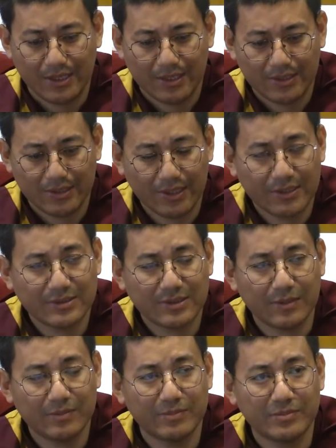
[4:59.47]
then
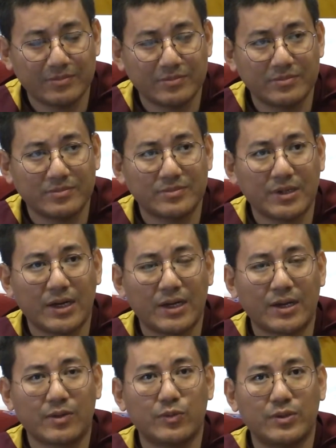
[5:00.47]
some are
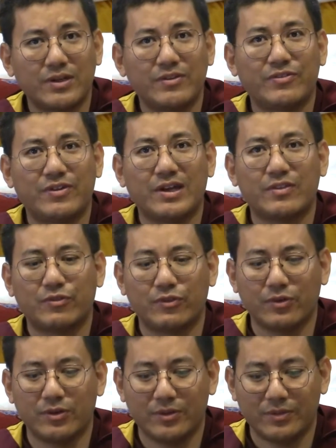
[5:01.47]
like very
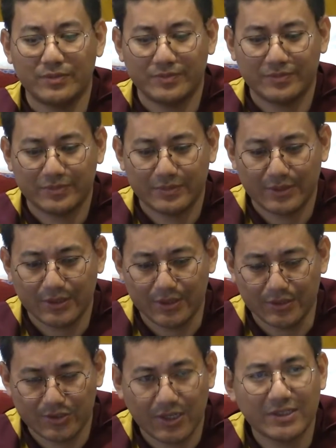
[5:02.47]
faithful,
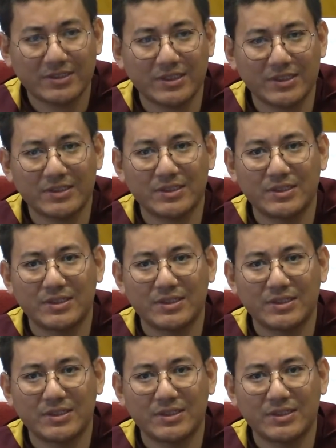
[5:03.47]
trusted